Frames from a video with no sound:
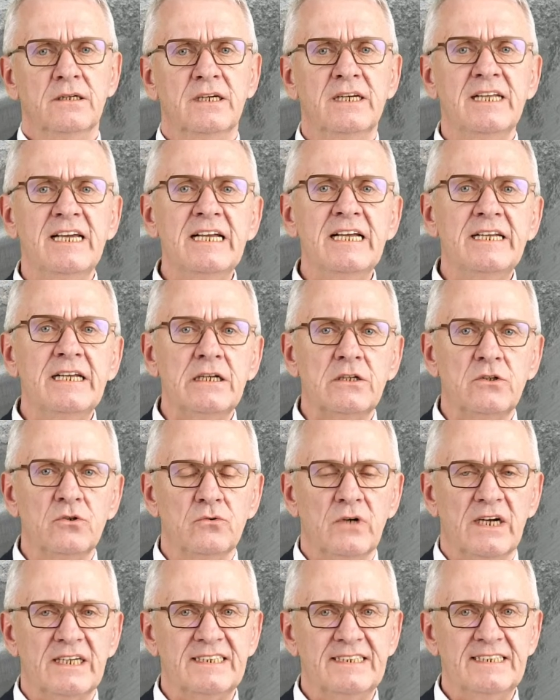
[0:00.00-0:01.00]
leading
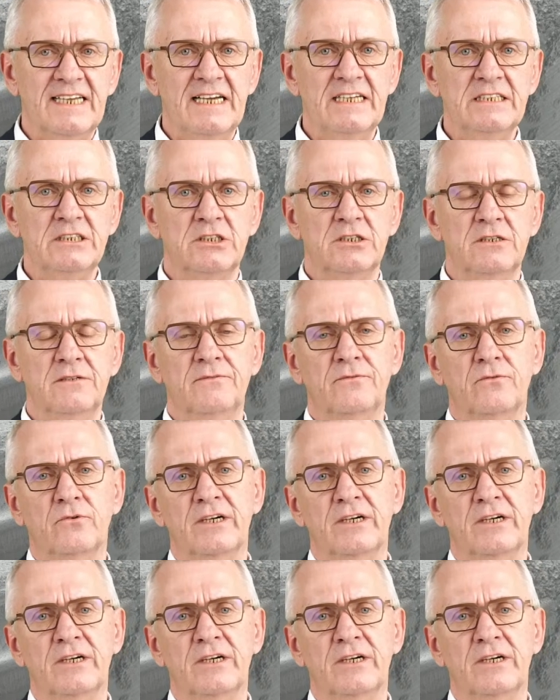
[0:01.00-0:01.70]
to adhesive